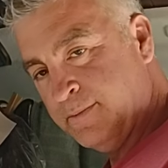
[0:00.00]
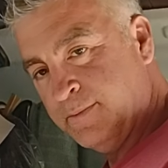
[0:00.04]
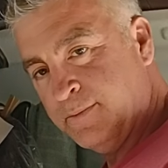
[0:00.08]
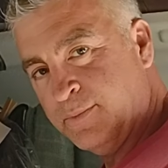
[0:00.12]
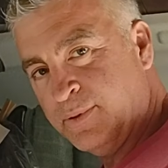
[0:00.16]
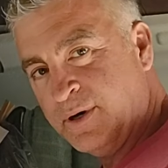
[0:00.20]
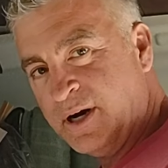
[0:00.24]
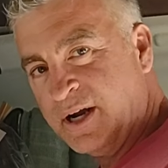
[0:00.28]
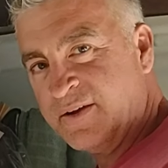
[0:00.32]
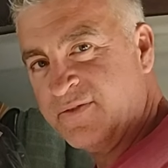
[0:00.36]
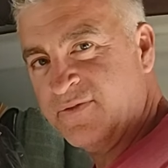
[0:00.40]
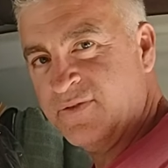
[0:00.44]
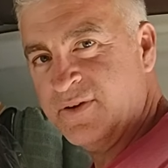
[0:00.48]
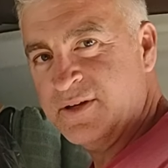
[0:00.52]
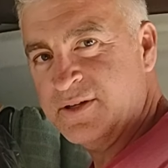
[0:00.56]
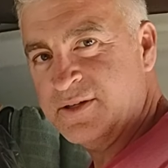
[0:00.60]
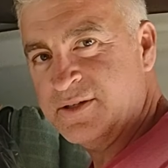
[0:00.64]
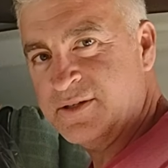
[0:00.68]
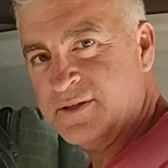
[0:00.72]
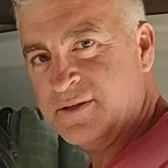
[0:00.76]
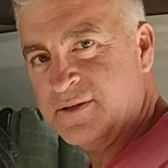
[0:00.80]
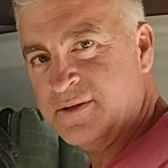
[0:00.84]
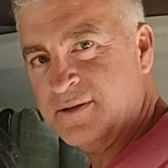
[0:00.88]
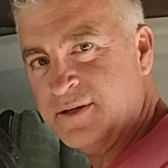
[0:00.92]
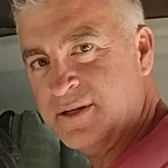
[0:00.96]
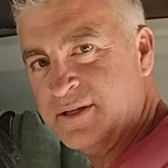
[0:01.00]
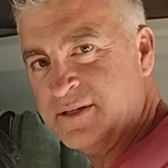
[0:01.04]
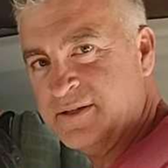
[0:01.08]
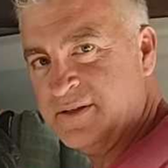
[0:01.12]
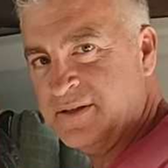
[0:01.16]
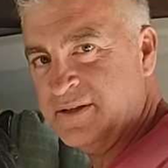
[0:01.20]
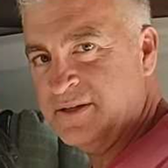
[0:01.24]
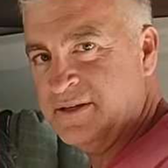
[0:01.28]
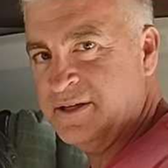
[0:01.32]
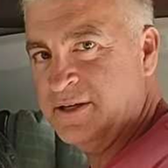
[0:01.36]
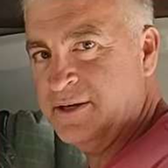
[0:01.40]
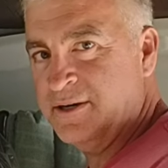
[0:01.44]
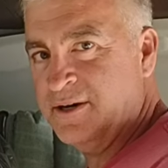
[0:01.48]
Breakfast. It's
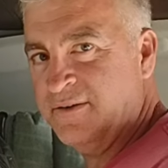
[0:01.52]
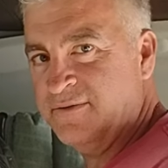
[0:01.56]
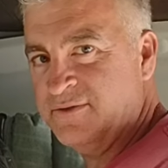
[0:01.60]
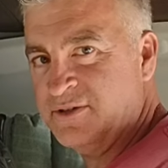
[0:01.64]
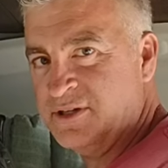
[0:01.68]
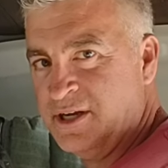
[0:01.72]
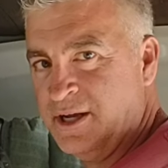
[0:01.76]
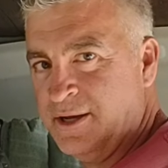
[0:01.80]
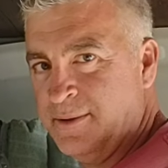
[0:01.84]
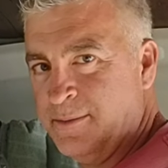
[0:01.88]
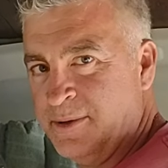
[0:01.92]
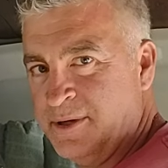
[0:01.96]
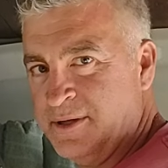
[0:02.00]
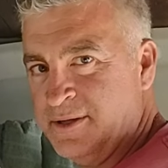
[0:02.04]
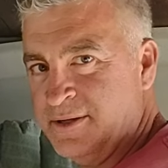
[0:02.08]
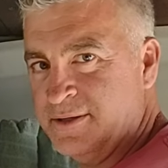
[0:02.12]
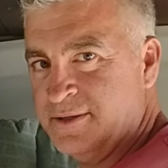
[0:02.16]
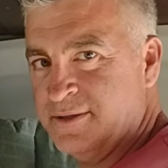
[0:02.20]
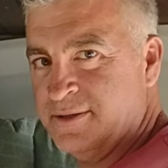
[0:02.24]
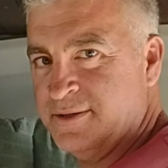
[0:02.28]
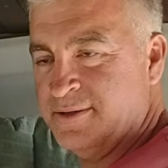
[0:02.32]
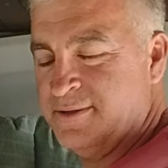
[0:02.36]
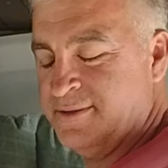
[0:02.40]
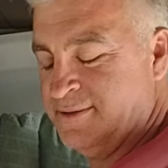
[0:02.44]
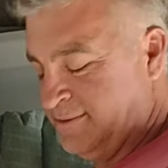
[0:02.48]
the dinner of champions.